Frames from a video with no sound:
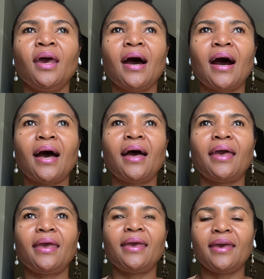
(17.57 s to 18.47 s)

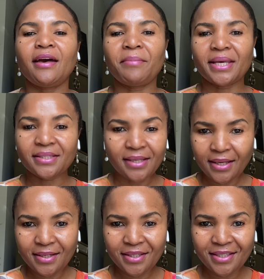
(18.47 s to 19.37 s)
I am
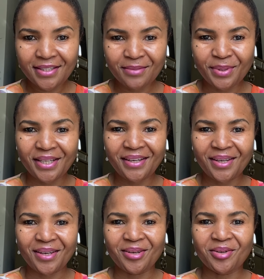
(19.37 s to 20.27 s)
excited to be
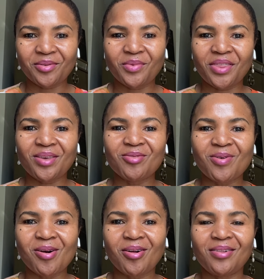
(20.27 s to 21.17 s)
here with you
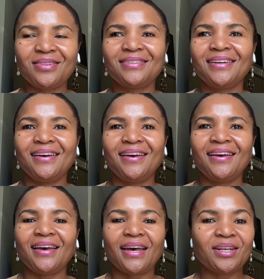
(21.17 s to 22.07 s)
all,
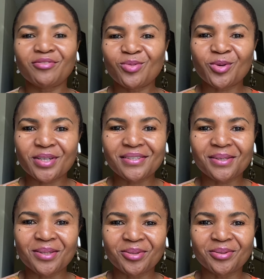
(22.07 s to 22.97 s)
and of course a
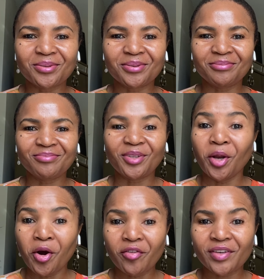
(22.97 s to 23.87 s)
little
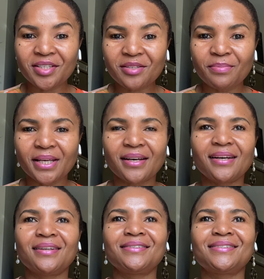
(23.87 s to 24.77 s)
nervous
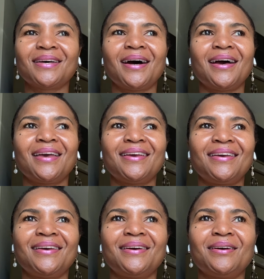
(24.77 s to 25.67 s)
because I
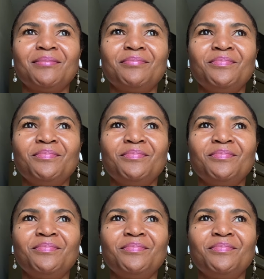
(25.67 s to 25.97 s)
am